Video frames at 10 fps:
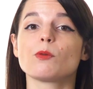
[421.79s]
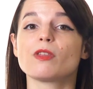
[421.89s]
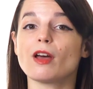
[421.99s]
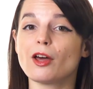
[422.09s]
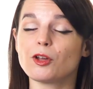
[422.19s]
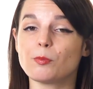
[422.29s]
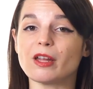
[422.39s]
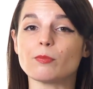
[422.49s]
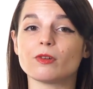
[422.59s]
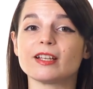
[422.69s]
with other
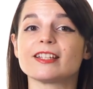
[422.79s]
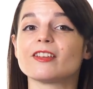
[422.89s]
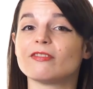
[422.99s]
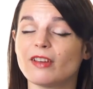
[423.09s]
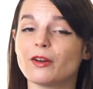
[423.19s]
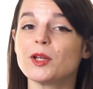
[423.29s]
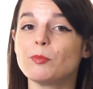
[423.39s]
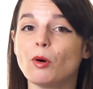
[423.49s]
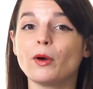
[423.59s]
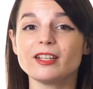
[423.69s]
people is the very
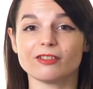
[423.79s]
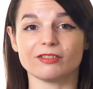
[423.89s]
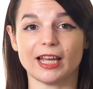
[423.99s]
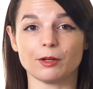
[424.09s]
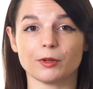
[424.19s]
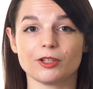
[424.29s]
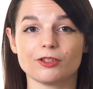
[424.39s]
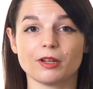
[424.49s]
point of language,